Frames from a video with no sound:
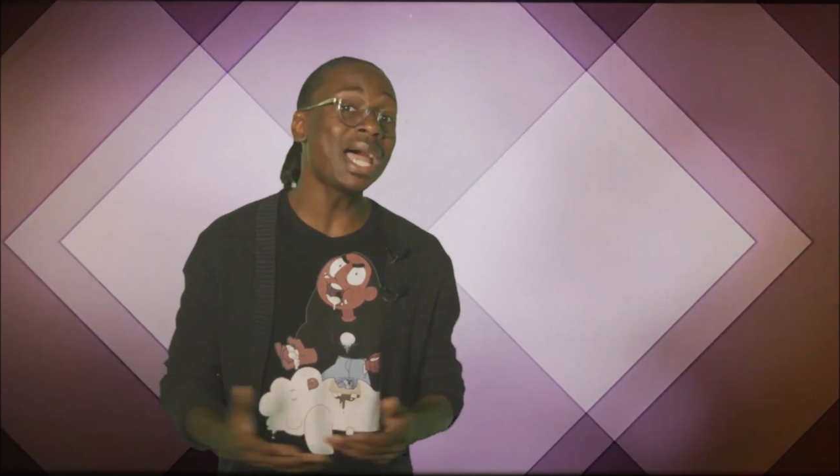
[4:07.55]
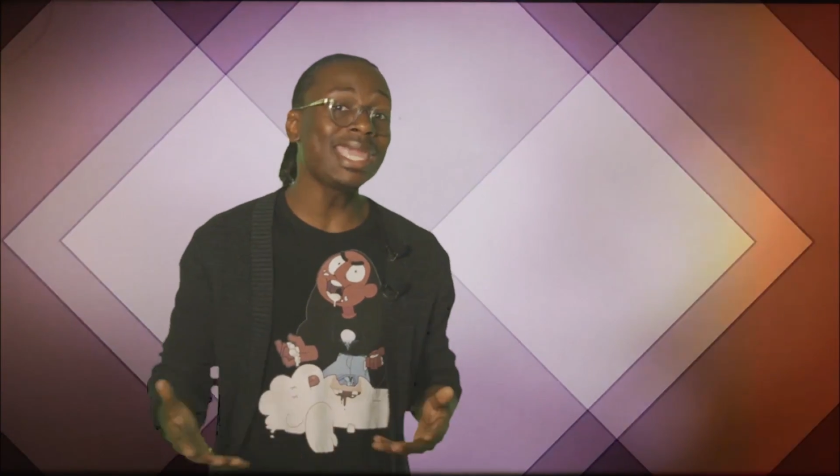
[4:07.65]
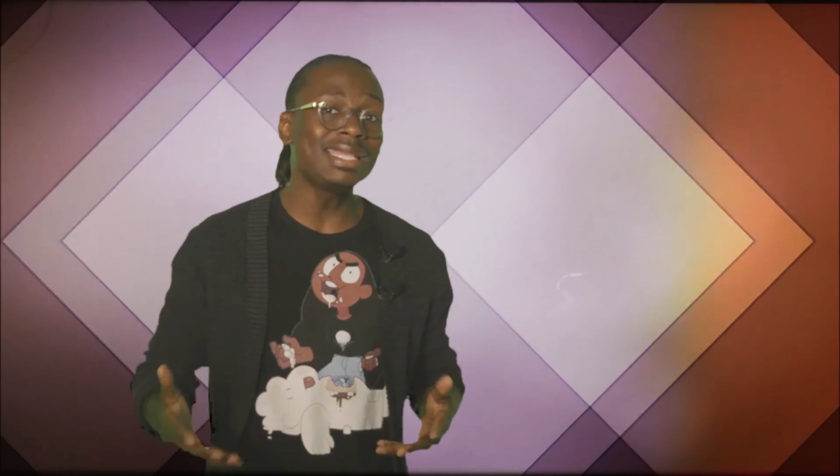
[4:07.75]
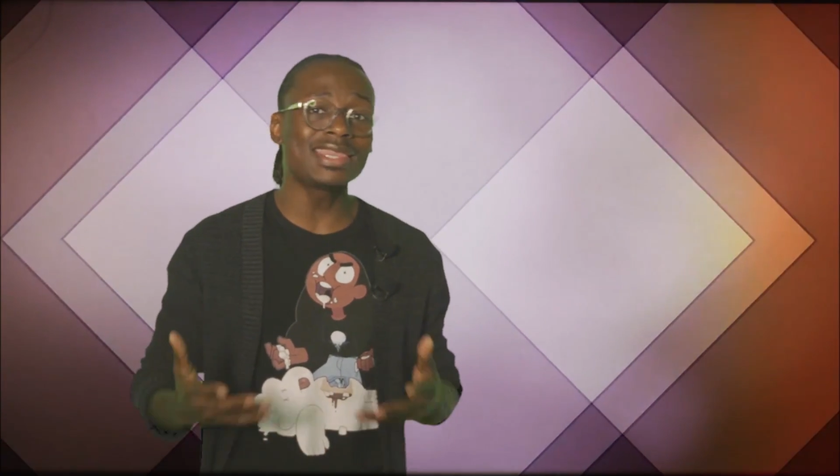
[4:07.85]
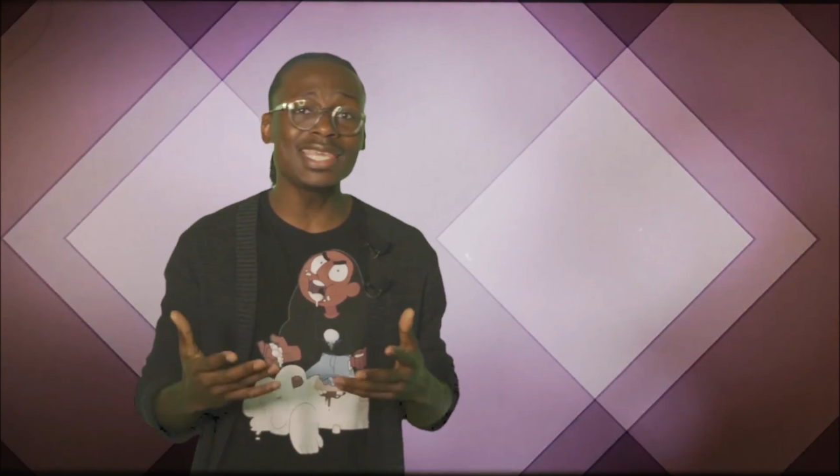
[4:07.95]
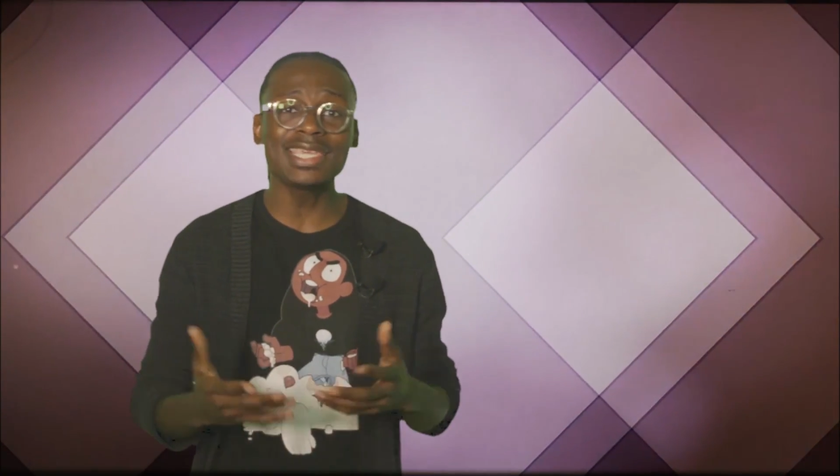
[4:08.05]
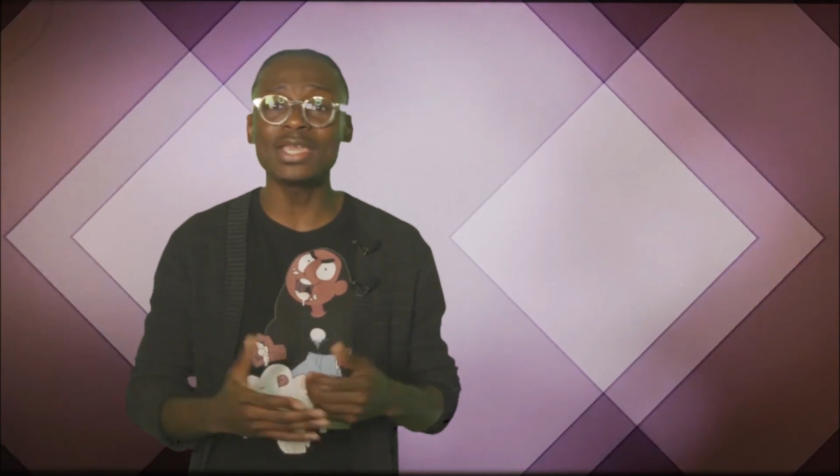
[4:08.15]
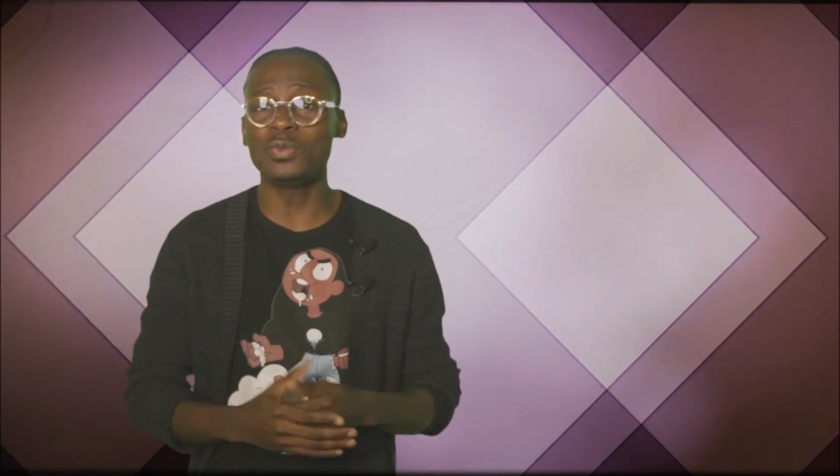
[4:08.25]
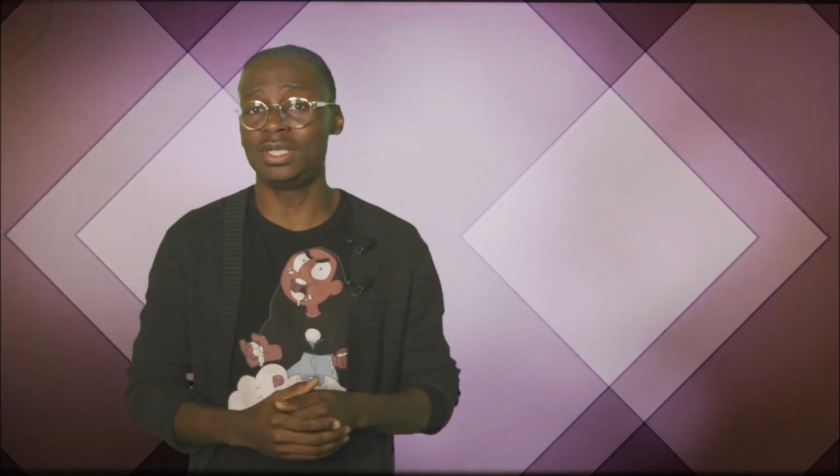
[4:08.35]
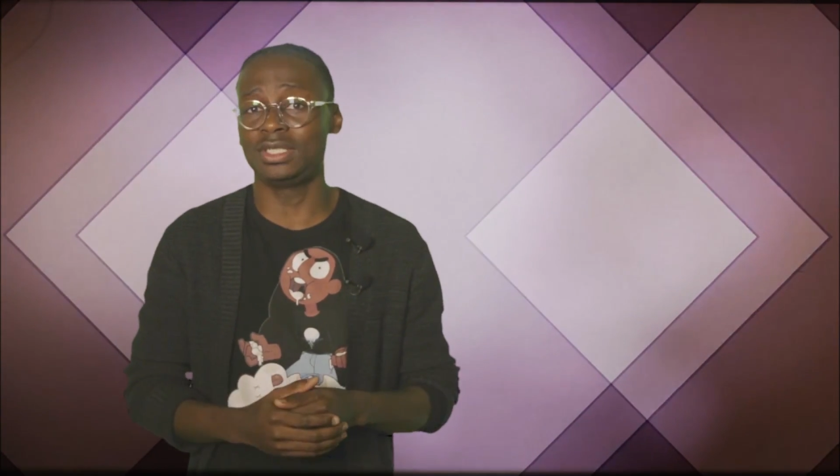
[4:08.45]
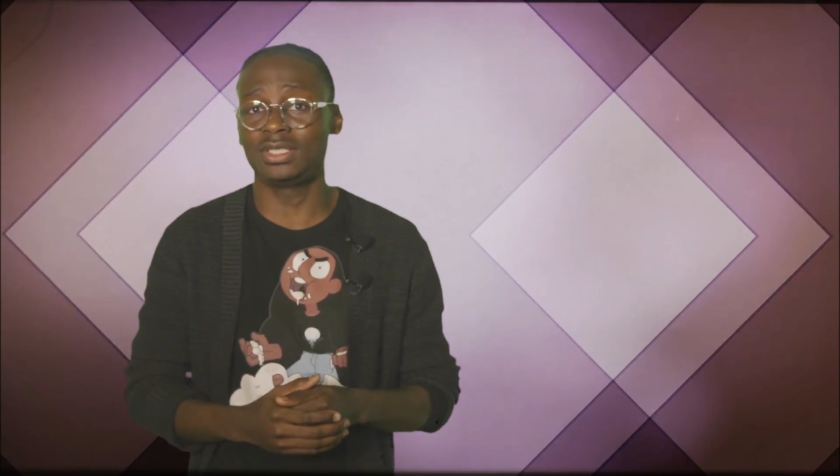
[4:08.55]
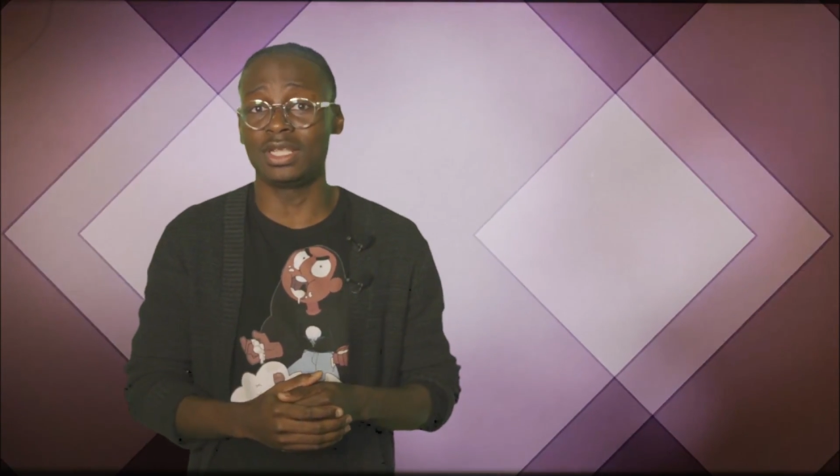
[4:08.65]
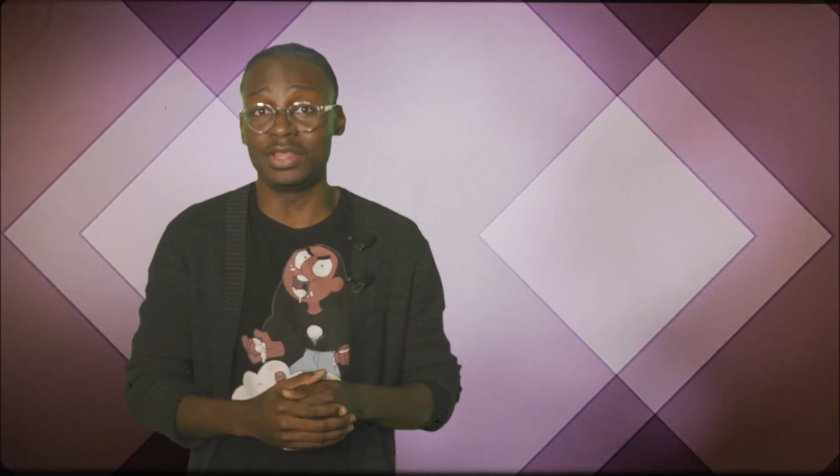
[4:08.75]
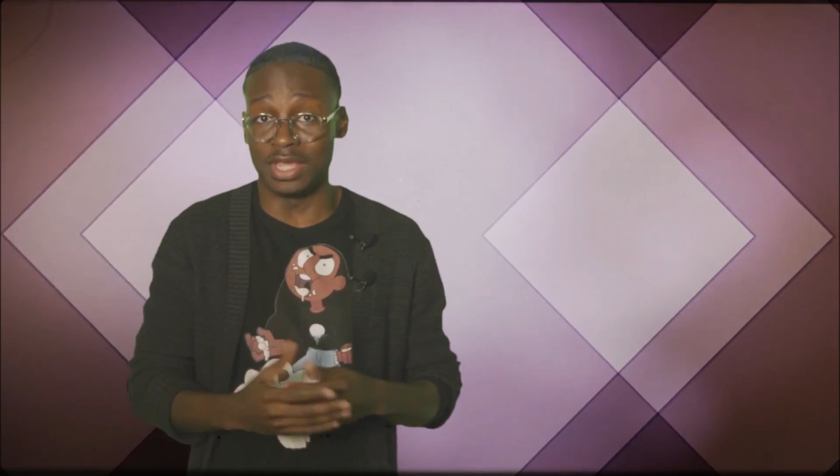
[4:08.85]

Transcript: might think it was